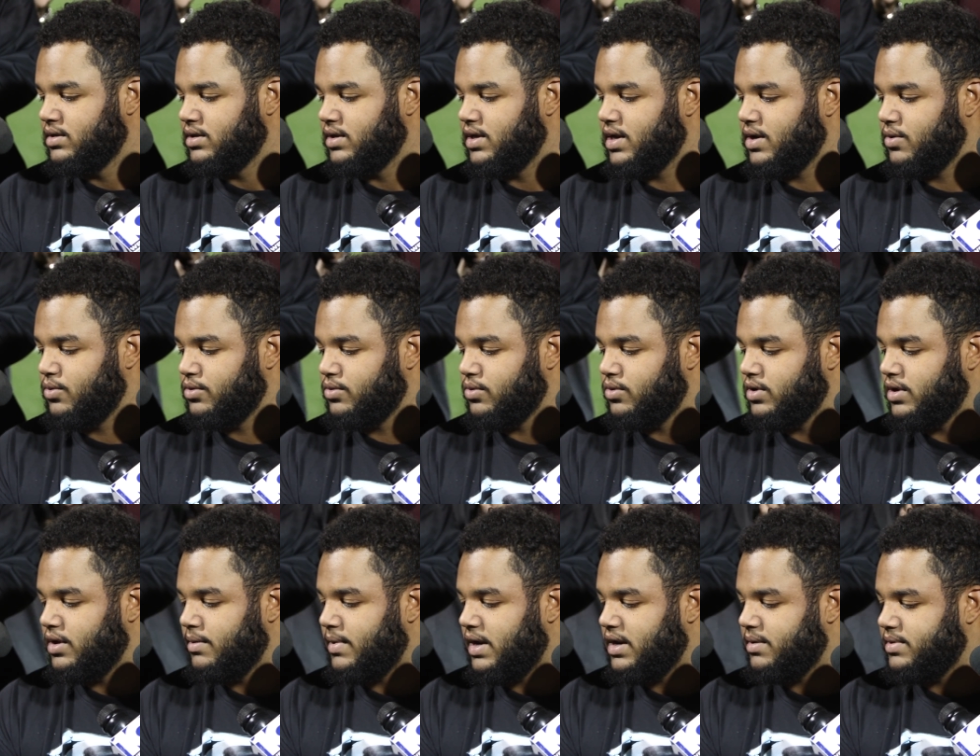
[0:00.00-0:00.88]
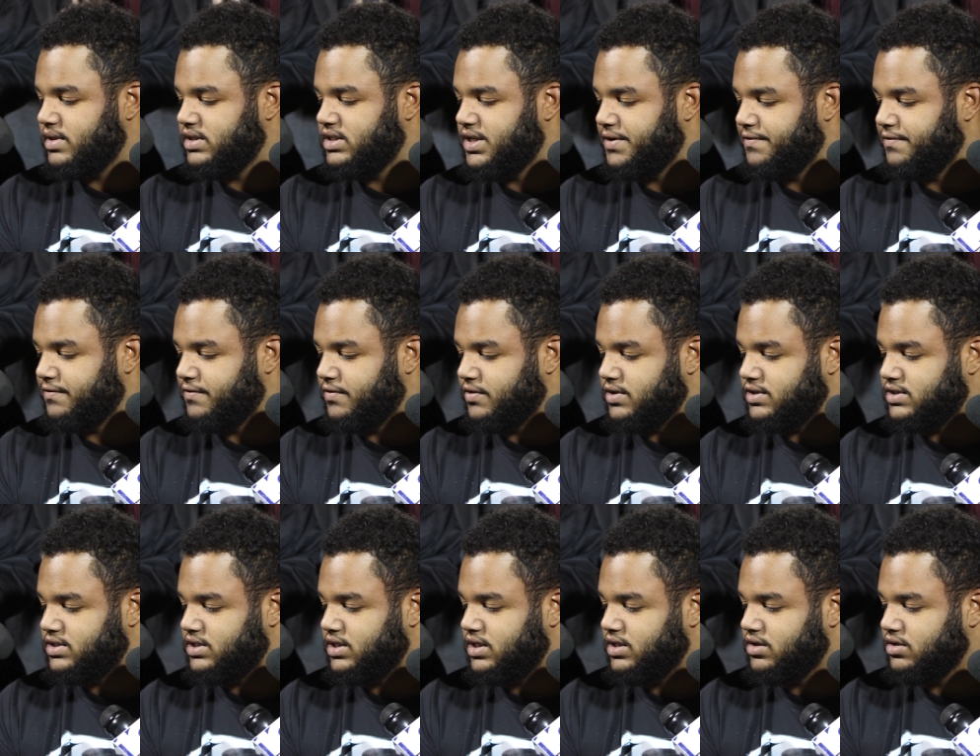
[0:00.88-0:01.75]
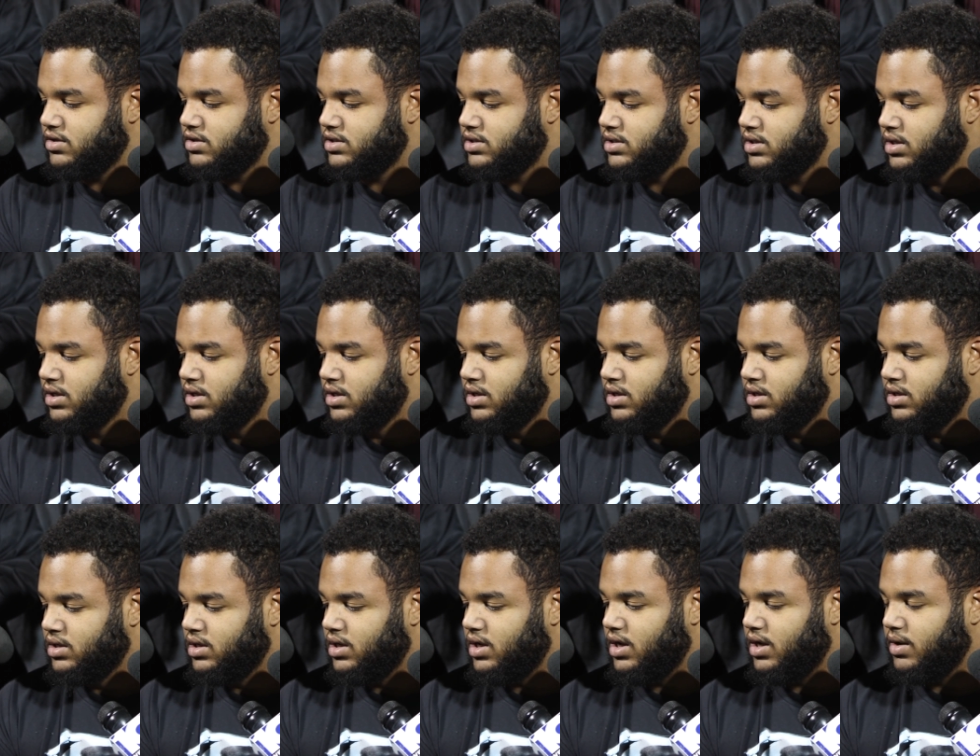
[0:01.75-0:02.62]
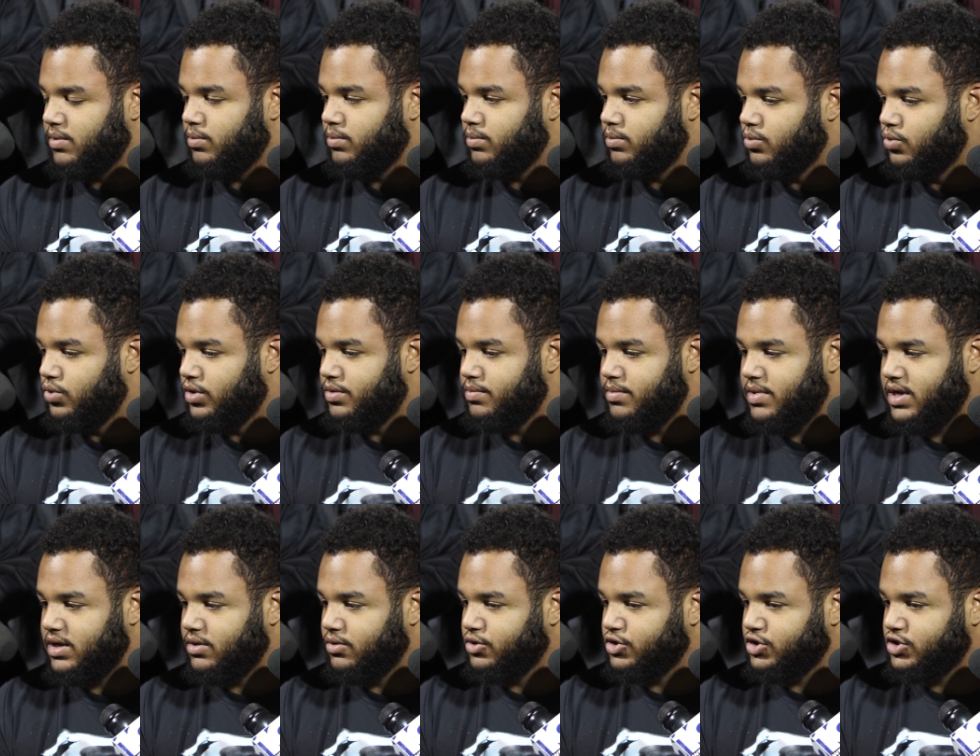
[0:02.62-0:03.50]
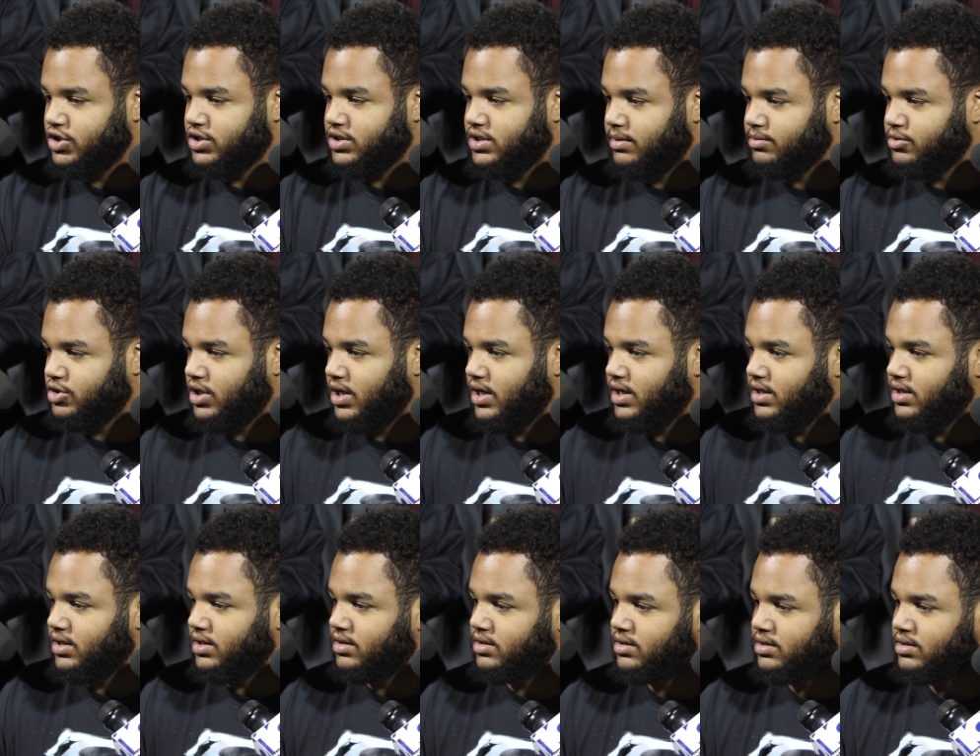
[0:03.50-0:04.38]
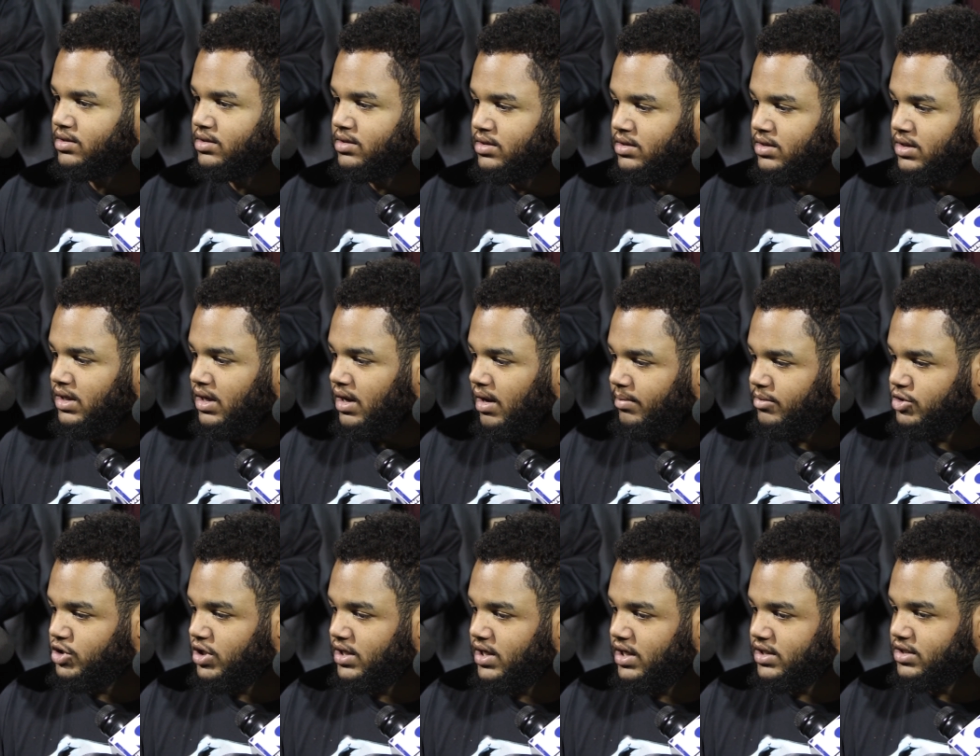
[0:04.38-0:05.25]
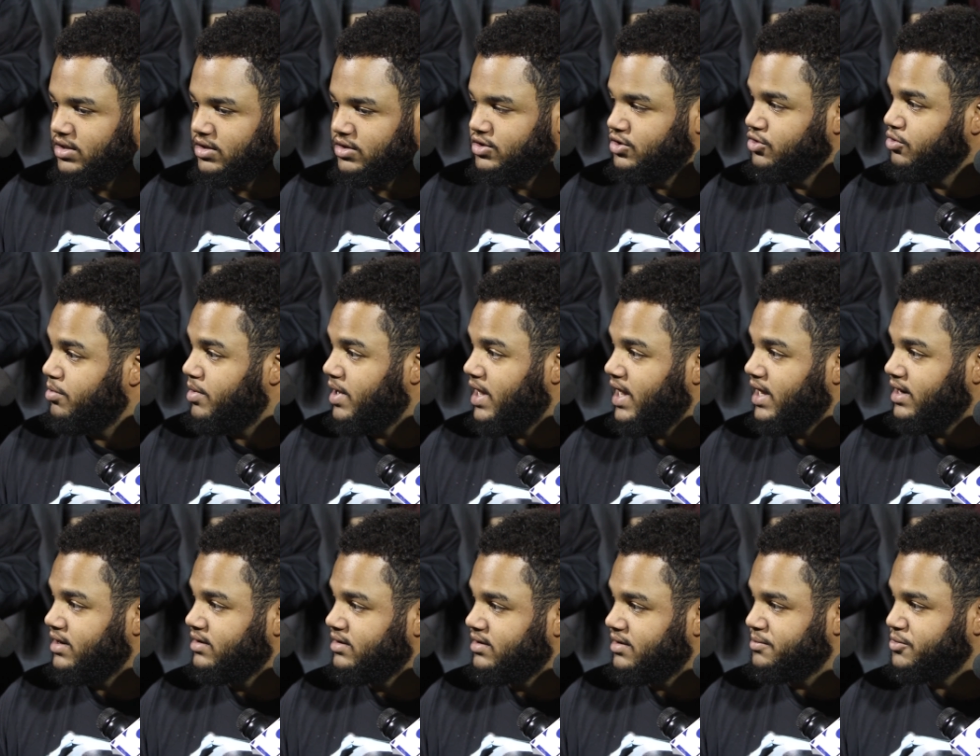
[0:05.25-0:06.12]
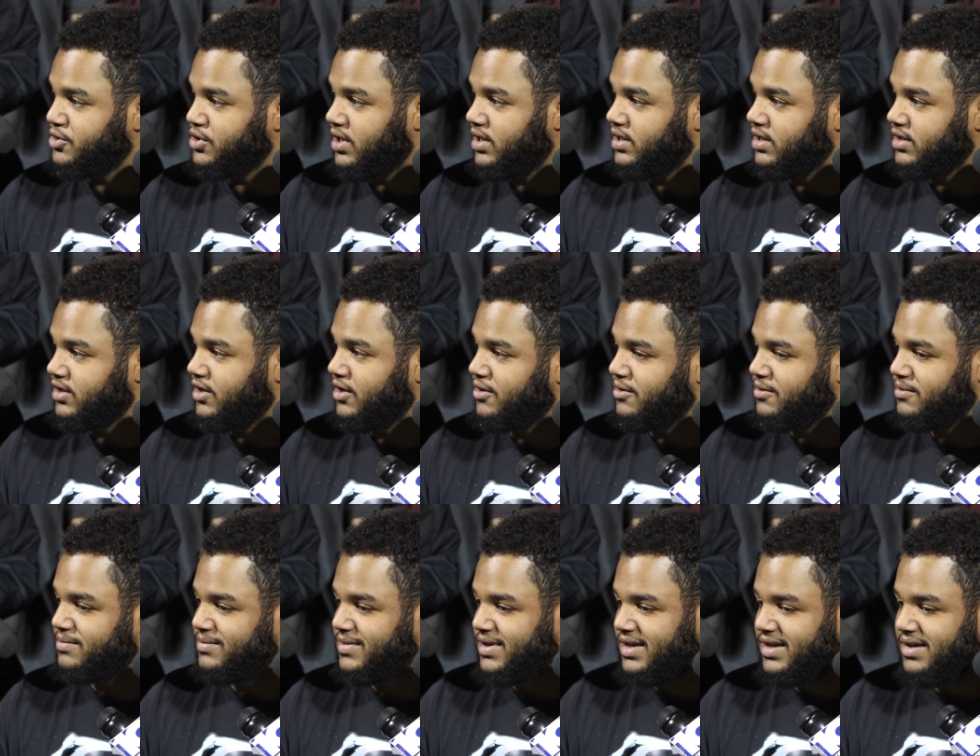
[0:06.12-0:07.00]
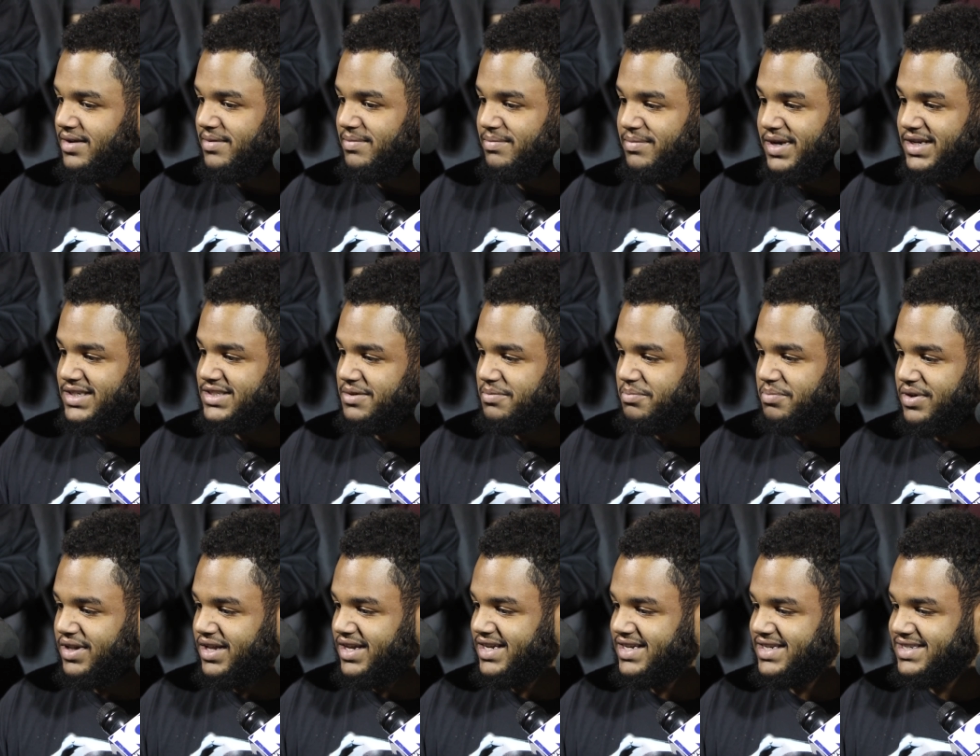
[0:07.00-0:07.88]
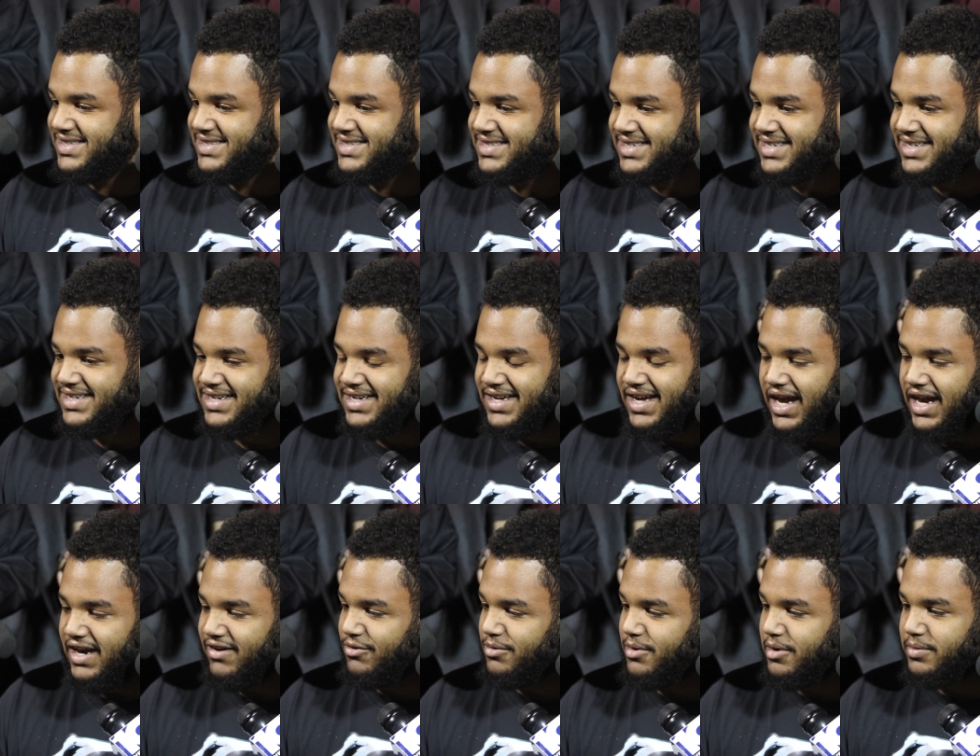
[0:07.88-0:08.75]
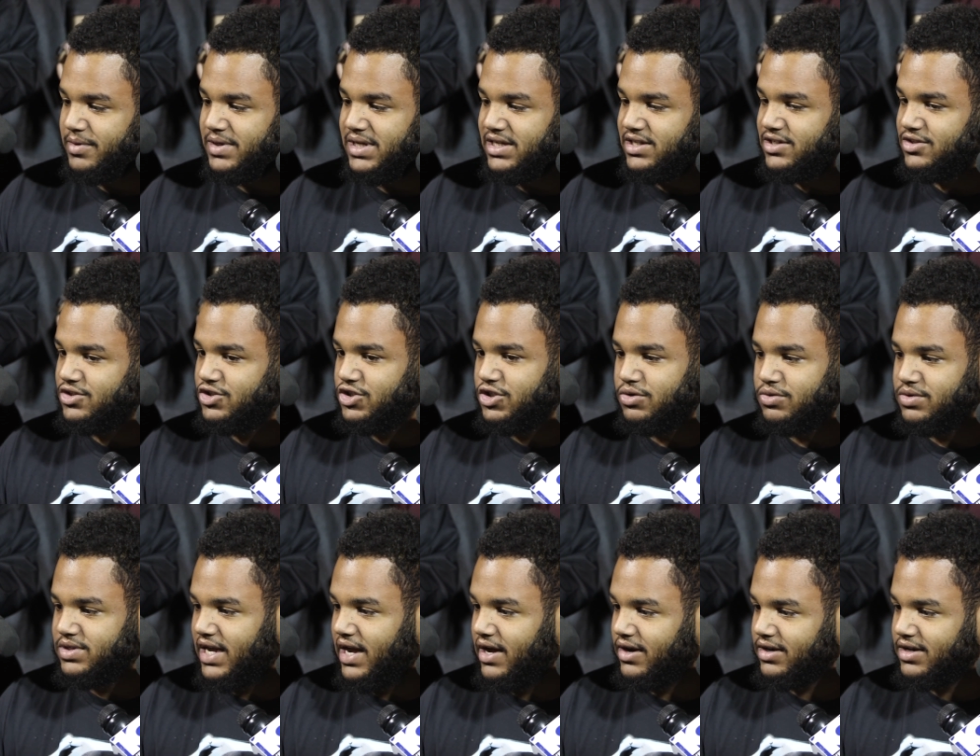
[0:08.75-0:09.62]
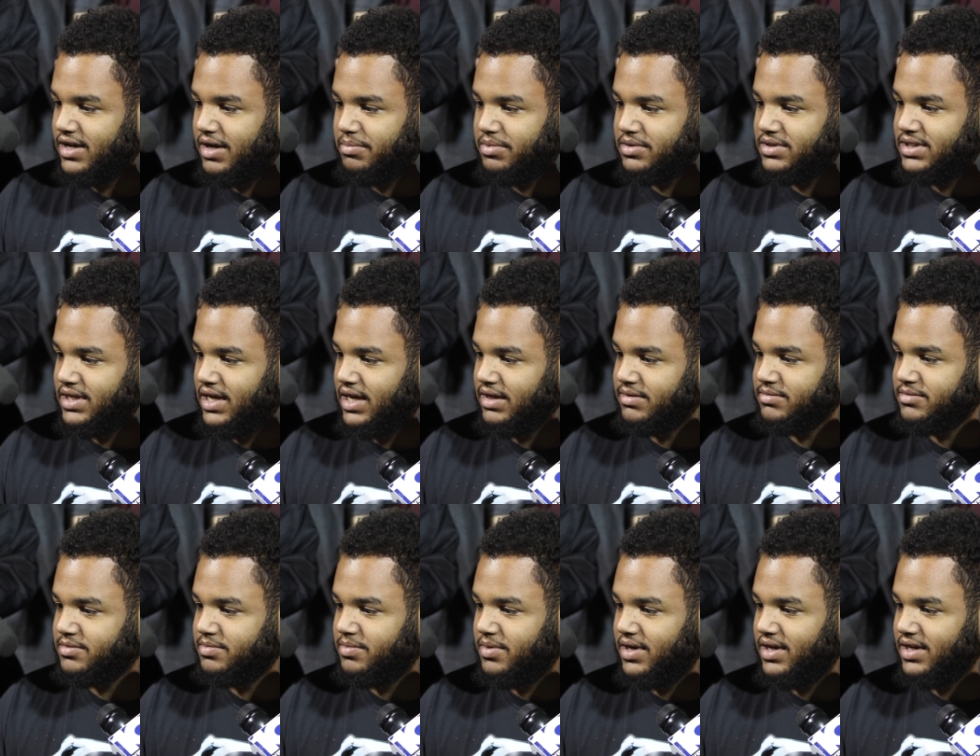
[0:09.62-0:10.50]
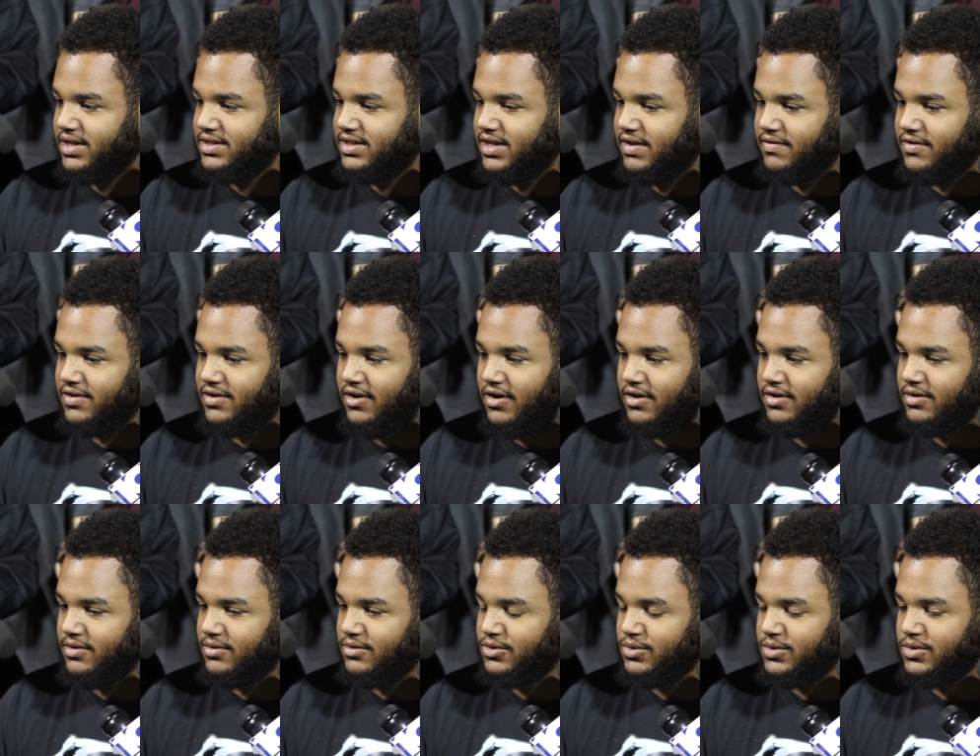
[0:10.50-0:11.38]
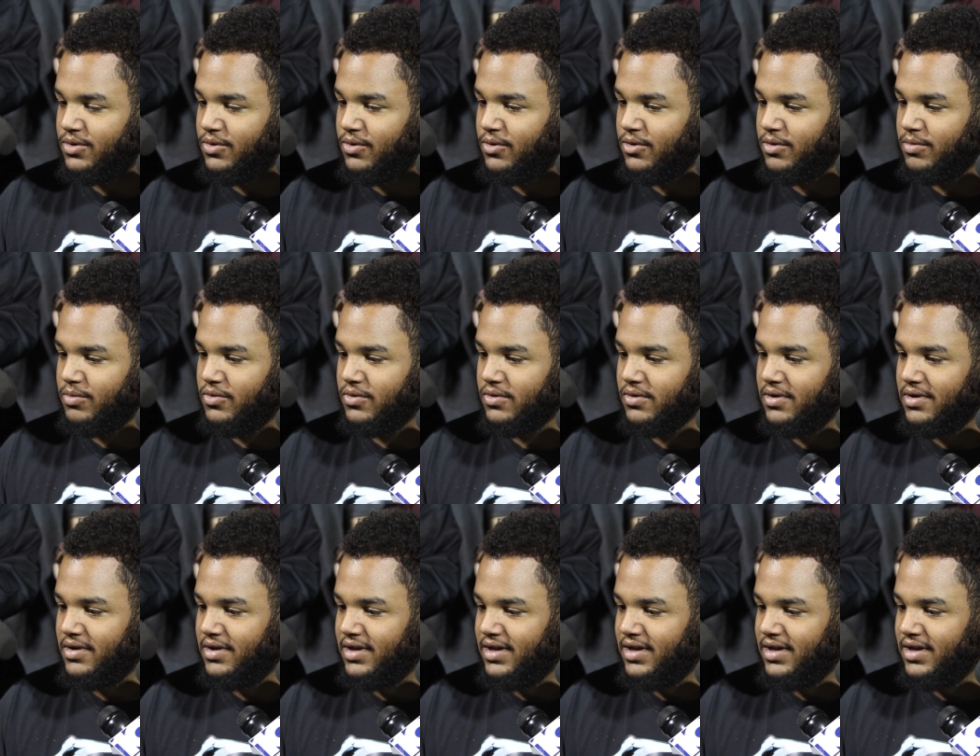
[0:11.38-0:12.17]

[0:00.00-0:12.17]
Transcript: Yeah, it might have been different for the seniors. With me, it was just I'm trying not to look too bad. I'm trying to go make some plays. I remember getting juked out a couple times by Devin Gardner, which was horrible.